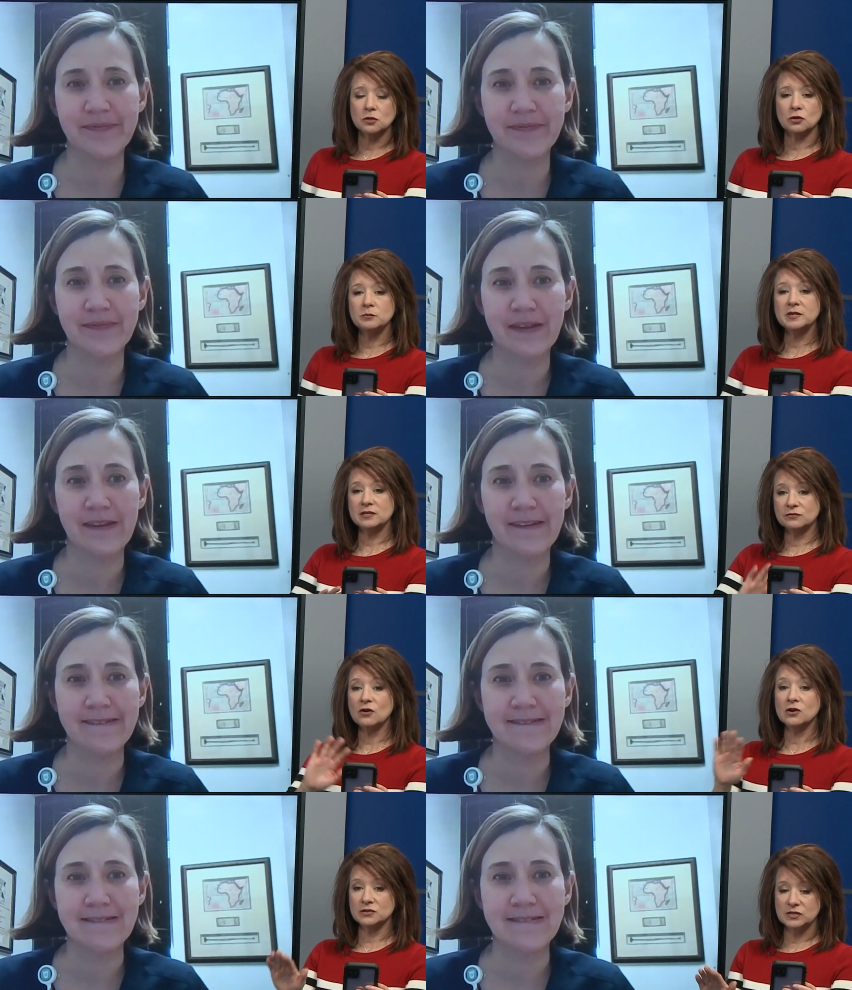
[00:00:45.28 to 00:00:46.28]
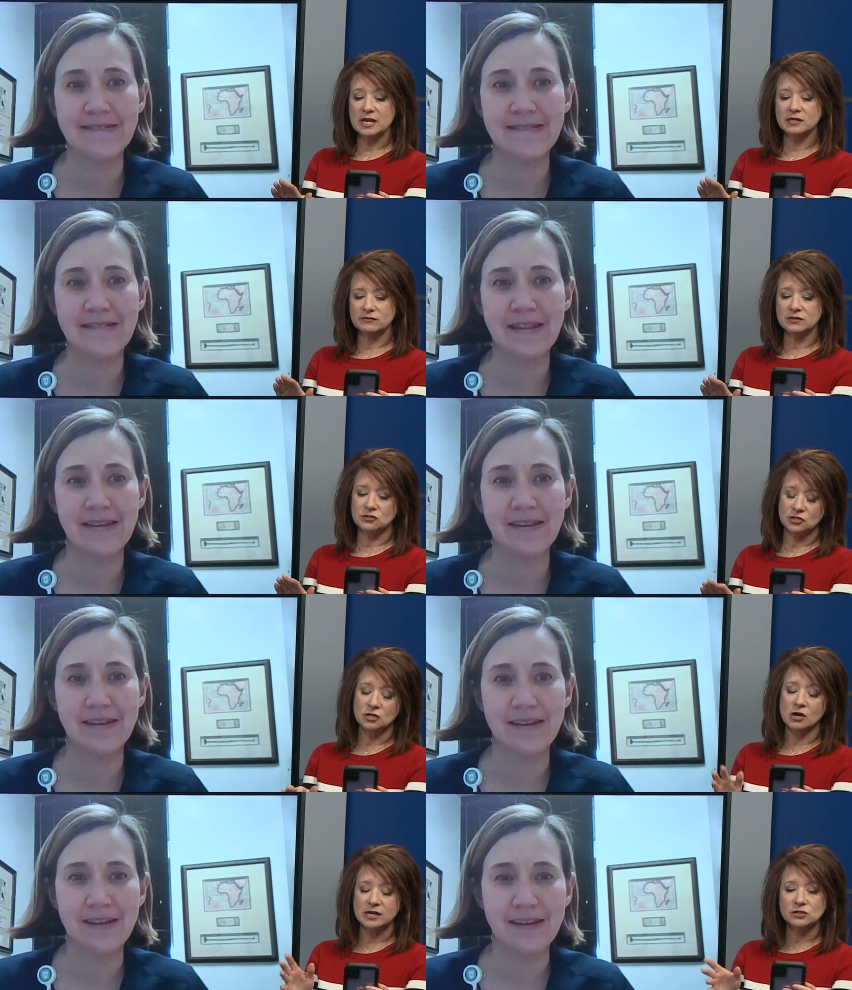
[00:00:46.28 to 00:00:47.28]
Speaker 1: could be as far as the end of this year.
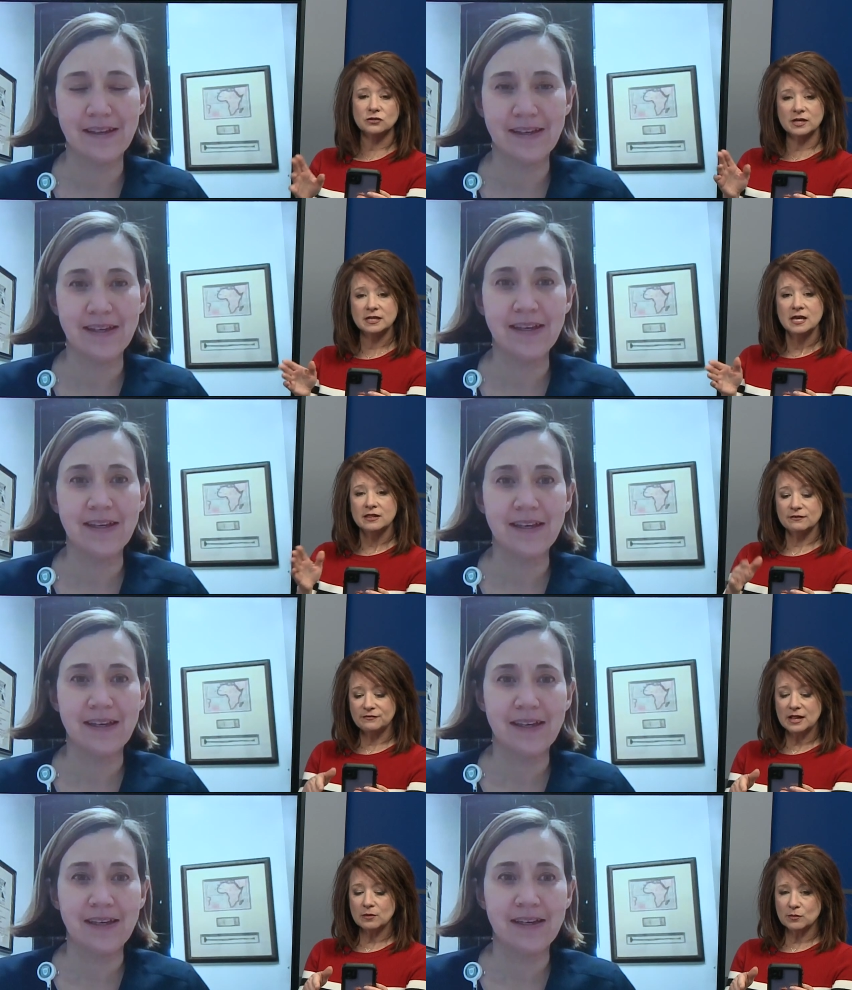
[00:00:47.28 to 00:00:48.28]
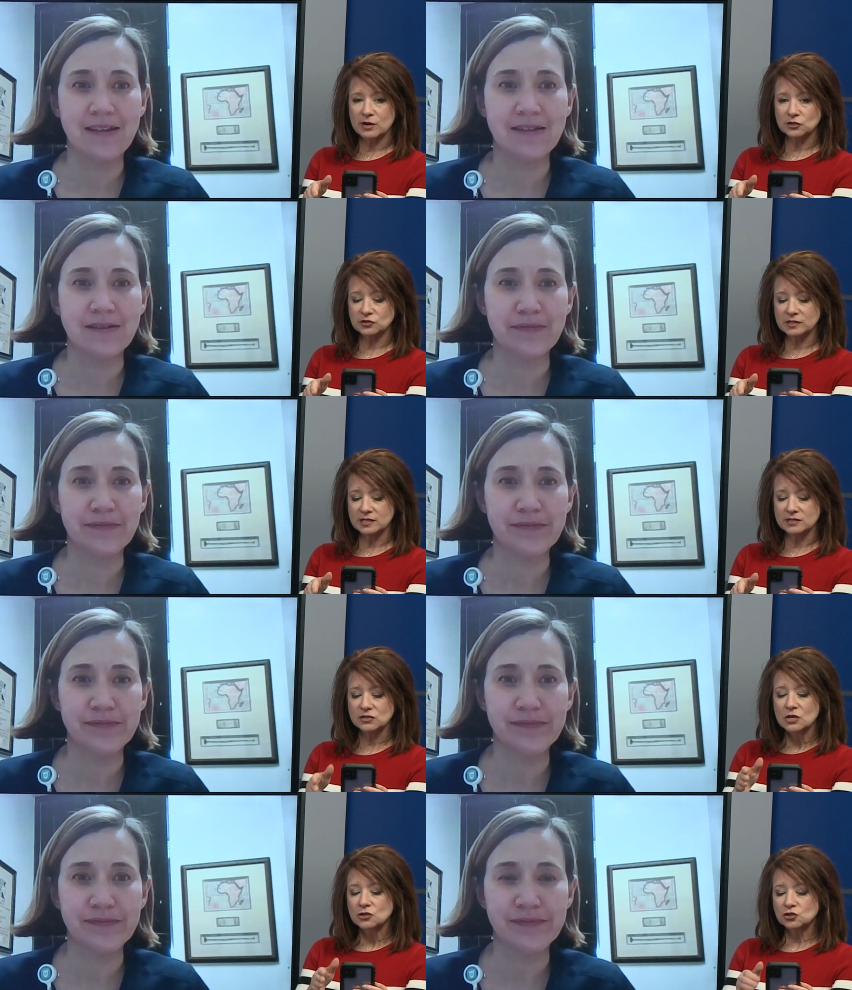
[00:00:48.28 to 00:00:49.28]
All right. So then the follow up question is
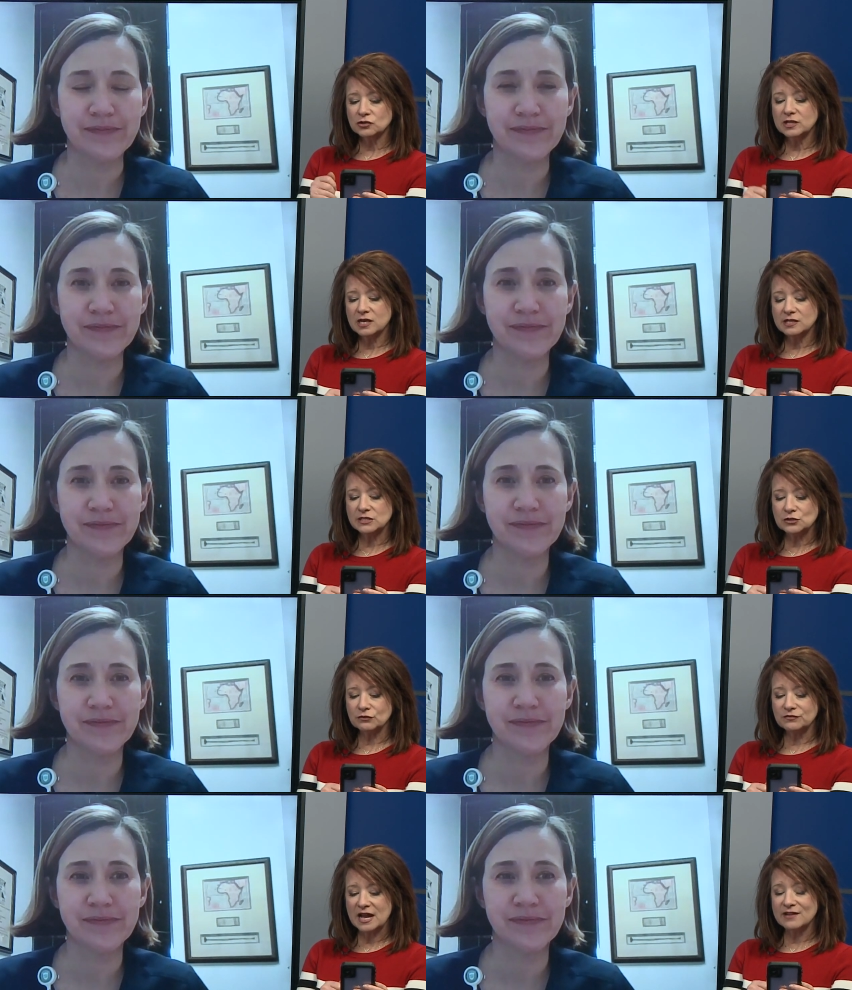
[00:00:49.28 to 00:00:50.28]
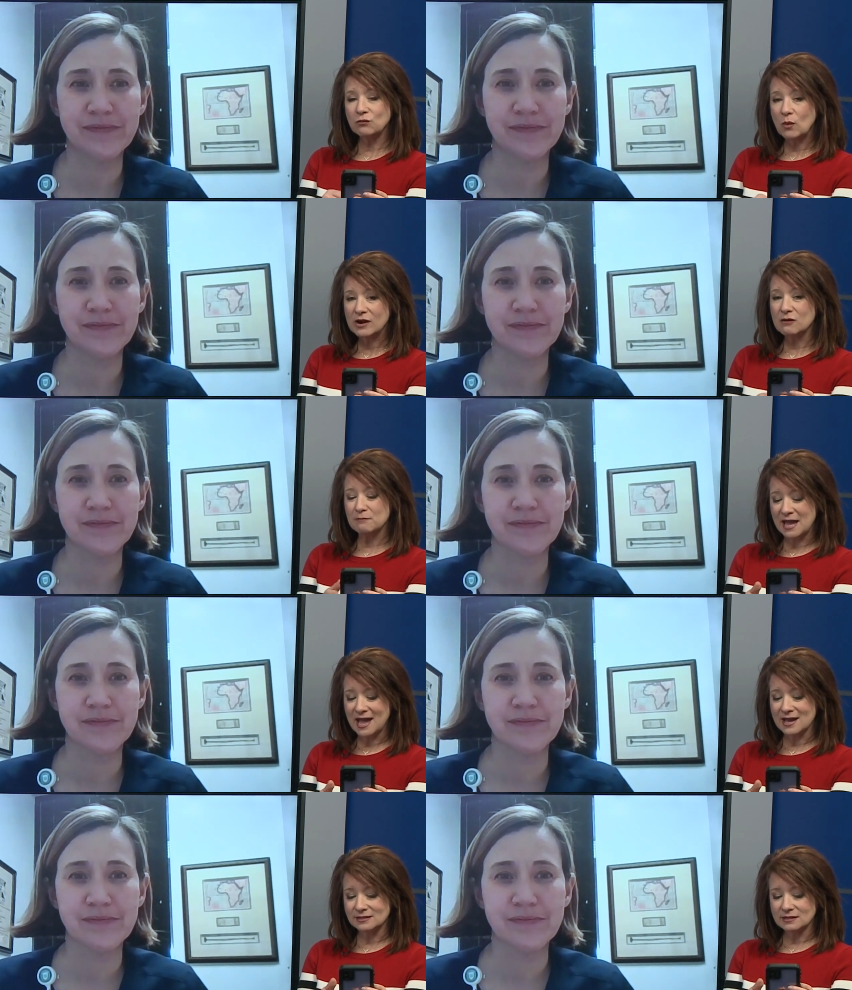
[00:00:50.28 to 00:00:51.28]
Should kids under five wear a
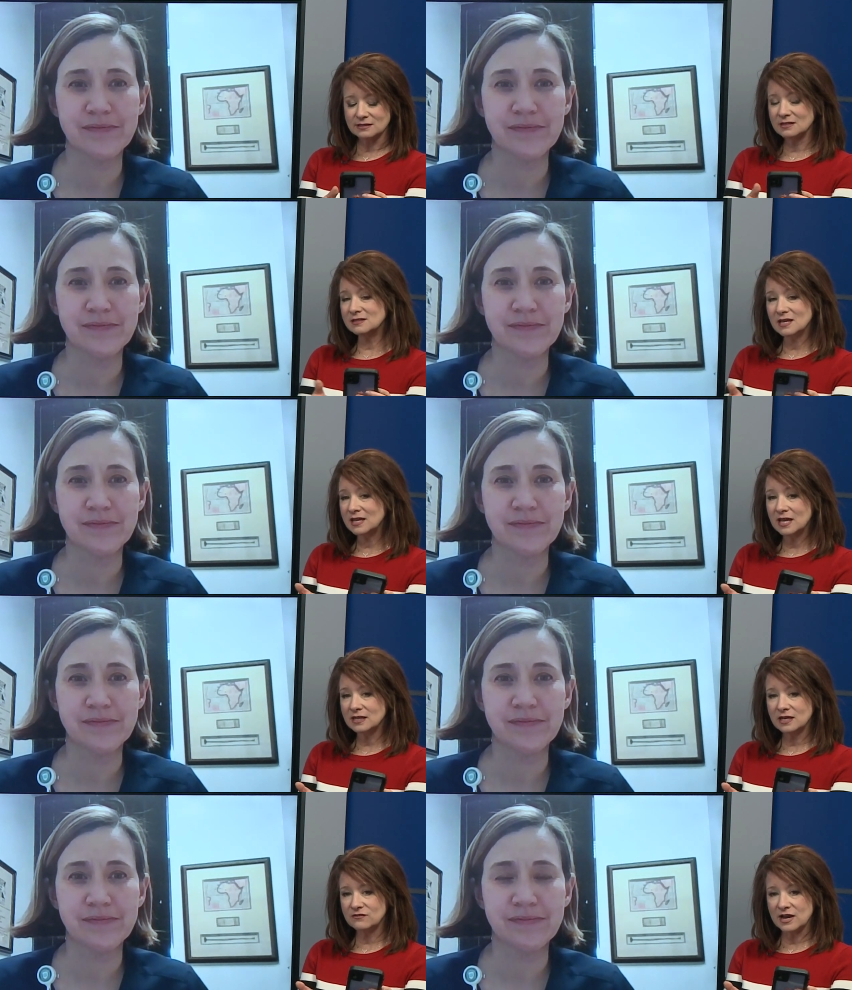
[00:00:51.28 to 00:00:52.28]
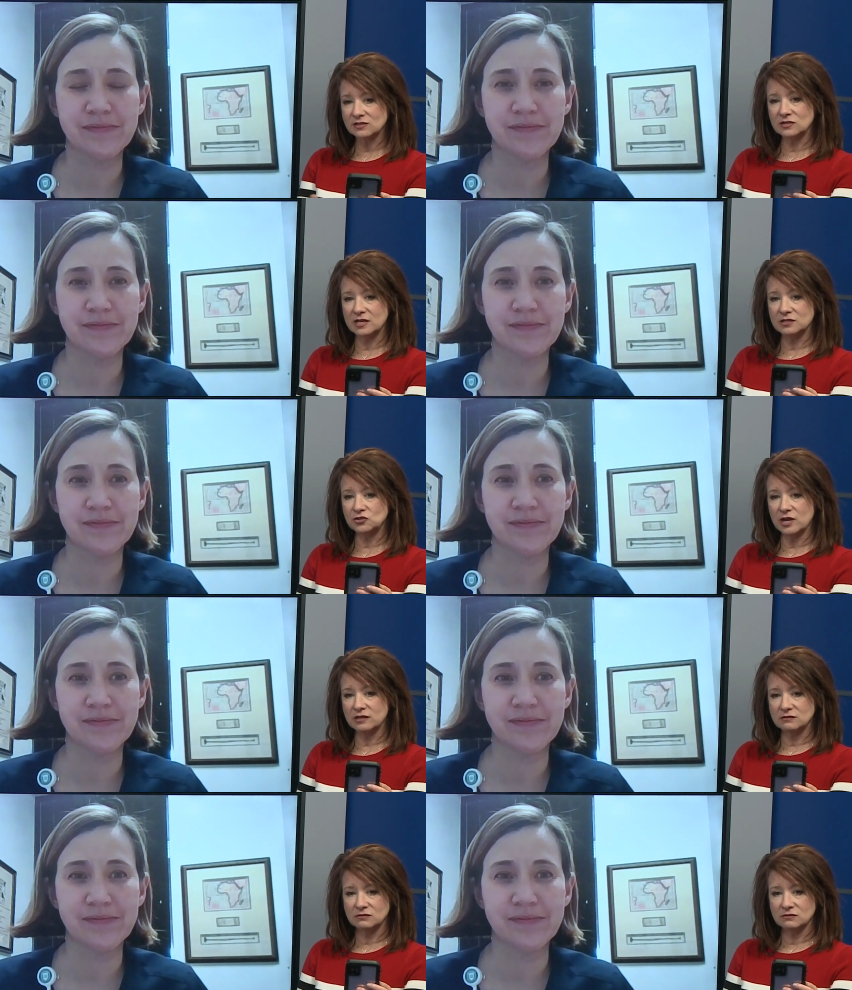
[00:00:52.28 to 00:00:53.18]
mask since they can't get vaccinated yet?